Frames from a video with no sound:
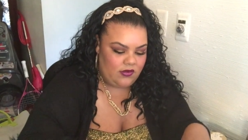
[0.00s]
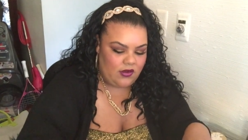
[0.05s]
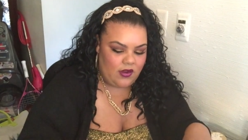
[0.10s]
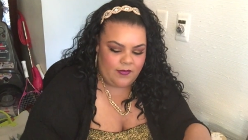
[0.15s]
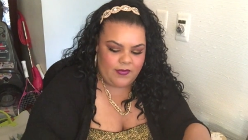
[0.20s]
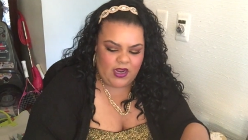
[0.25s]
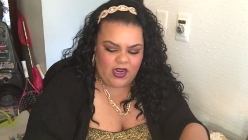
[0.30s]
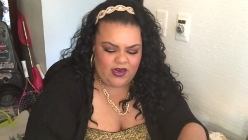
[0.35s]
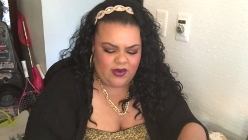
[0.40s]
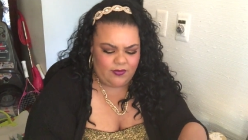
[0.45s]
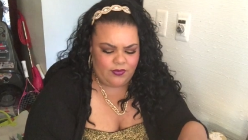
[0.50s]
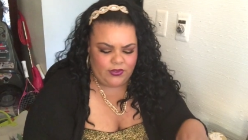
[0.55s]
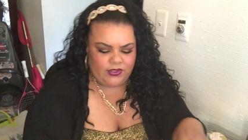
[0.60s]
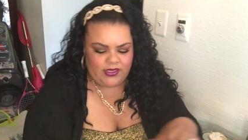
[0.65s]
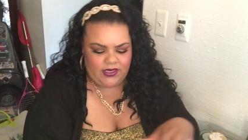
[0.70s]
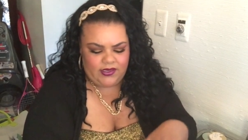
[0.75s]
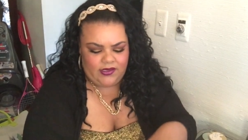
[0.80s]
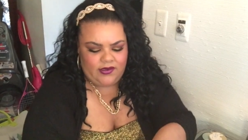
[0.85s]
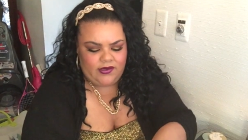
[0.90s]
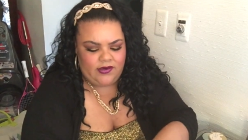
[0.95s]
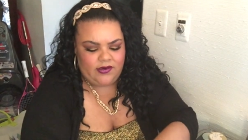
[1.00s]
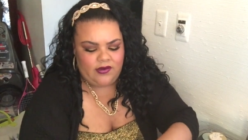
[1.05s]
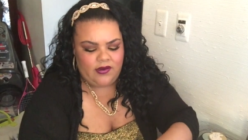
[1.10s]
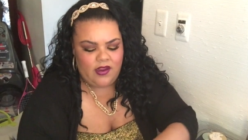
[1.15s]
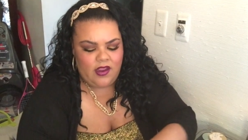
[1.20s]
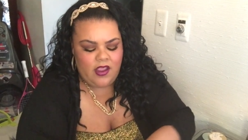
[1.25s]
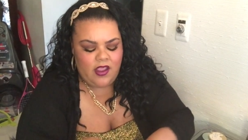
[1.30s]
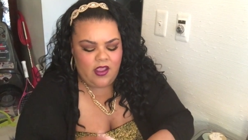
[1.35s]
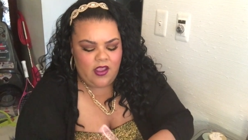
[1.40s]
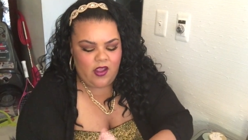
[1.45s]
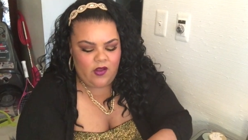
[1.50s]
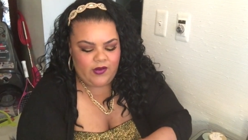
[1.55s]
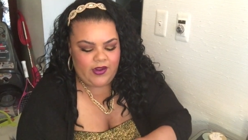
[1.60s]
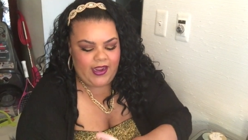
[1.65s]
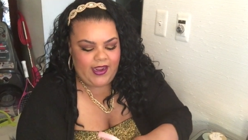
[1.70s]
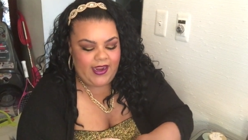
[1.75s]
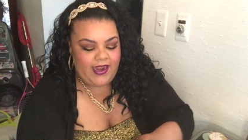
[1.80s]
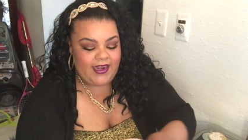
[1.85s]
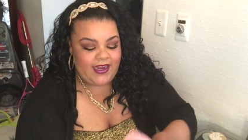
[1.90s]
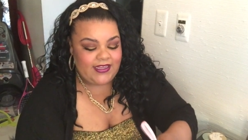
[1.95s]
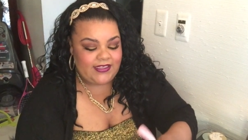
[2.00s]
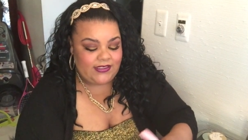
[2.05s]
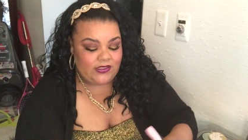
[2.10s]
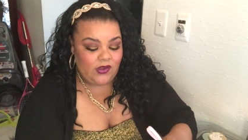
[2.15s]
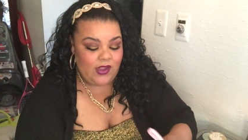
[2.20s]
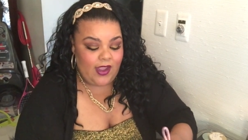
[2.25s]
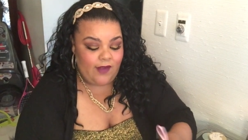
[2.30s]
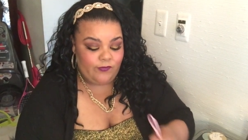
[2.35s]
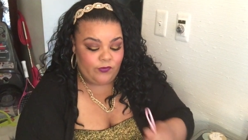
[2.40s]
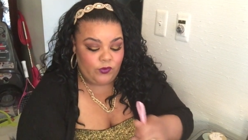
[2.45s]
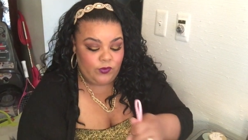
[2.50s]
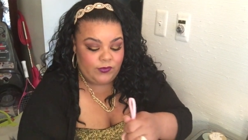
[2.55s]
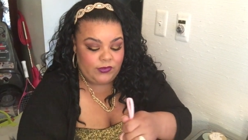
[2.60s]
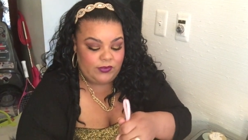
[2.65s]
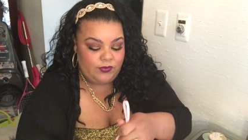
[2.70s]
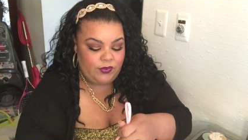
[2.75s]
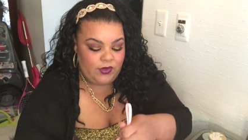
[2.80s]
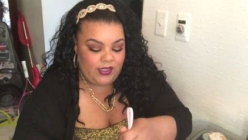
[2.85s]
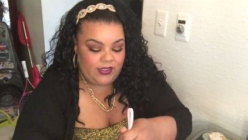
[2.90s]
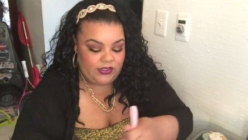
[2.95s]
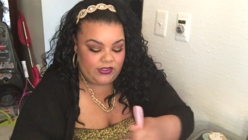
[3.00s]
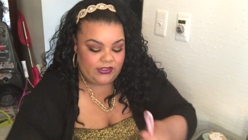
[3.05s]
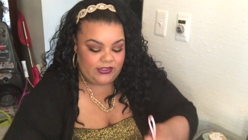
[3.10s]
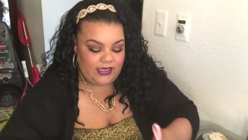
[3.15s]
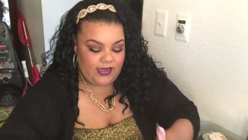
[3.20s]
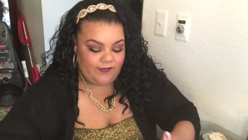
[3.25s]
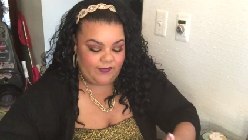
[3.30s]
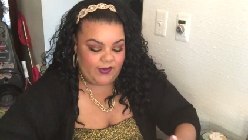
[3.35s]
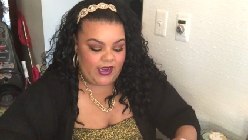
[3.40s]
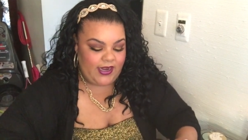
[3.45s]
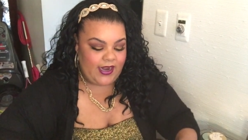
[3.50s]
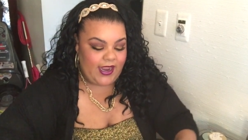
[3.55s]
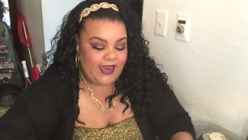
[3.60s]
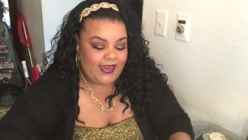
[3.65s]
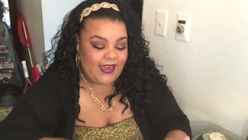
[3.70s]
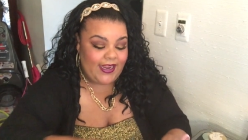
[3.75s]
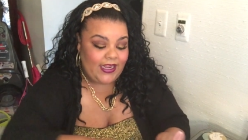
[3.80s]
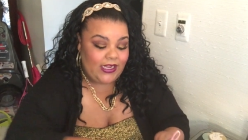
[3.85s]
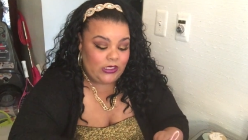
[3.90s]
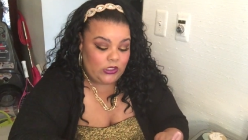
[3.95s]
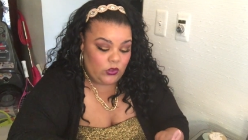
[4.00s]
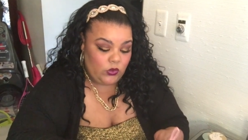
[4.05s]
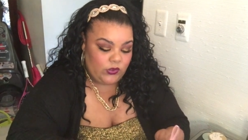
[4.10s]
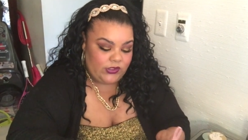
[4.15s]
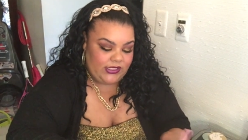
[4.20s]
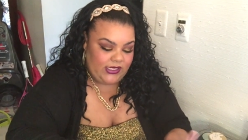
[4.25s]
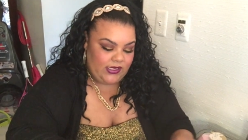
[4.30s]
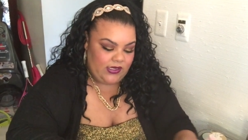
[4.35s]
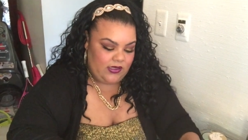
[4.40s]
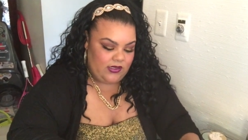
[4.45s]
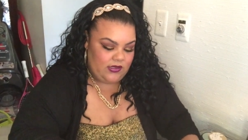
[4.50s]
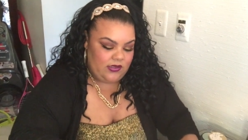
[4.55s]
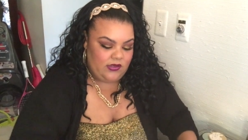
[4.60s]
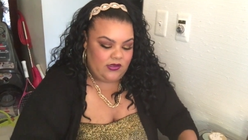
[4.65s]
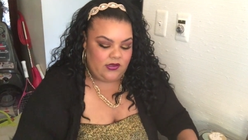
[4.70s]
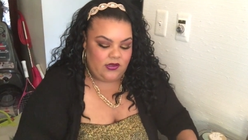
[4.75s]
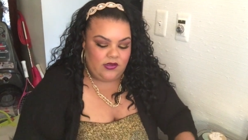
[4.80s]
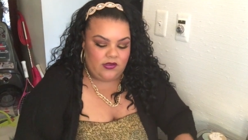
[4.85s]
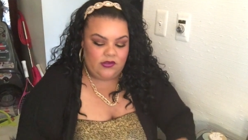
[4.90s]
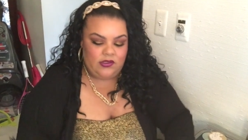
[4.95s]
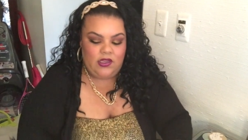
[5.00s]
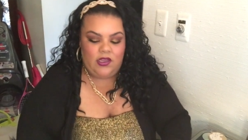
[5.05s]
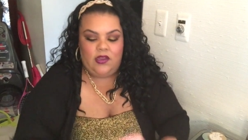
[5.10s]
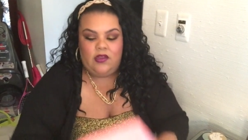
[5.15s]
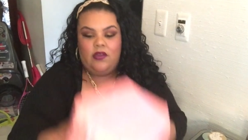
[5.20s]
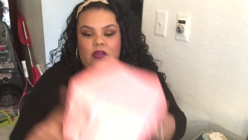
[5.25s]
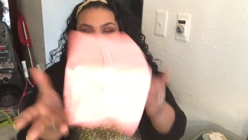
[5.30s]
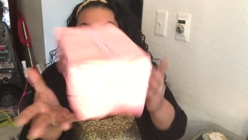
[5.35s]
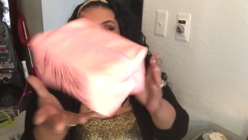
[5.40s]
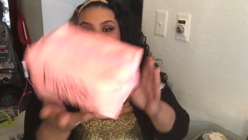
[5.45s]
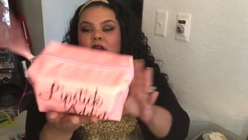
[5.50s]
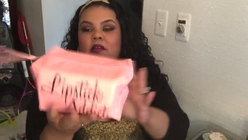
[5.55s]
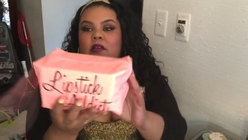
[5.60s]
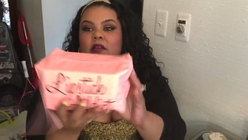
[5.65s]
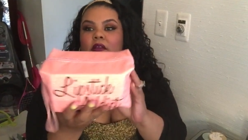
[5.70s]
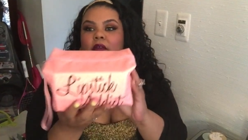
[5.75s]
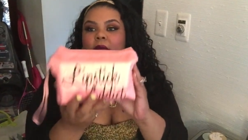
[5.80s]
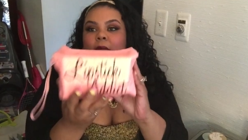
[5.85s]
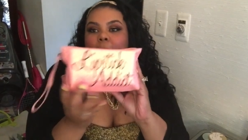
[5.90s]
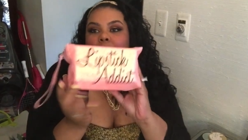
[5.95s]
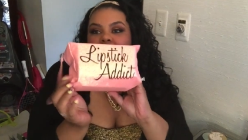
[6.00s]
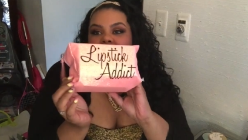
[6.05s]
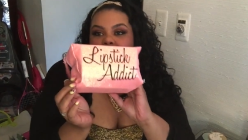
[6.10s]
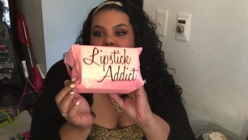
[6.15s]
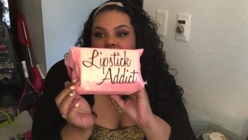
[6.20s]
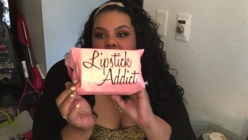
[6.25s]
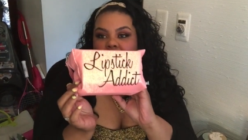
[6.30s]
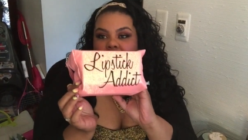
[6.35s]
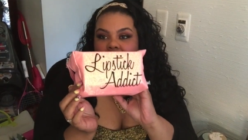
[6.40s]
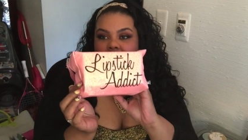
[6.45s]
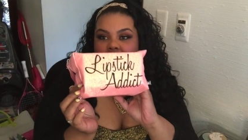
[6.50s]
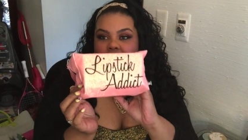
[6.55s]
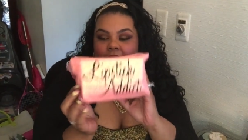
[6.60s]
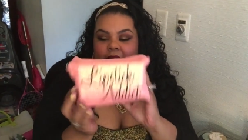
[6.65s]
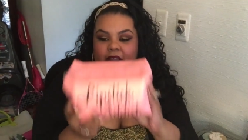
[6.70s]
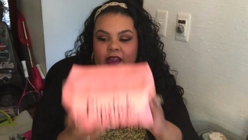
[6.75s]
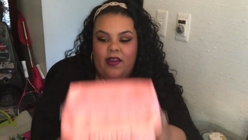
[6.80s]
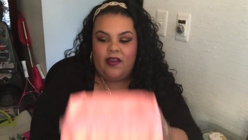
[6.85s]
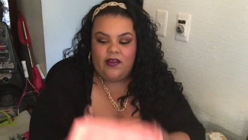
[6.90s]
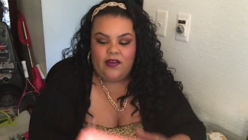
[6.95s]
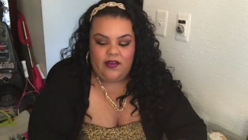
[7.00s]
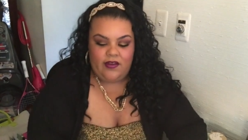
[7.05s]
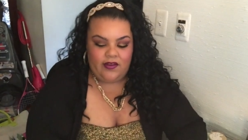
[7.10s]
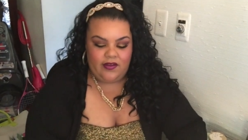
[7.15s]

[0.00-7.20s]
I'm not going to do Okay, and I still have room to put other stuff. And I can close it. Look. Big bag, right?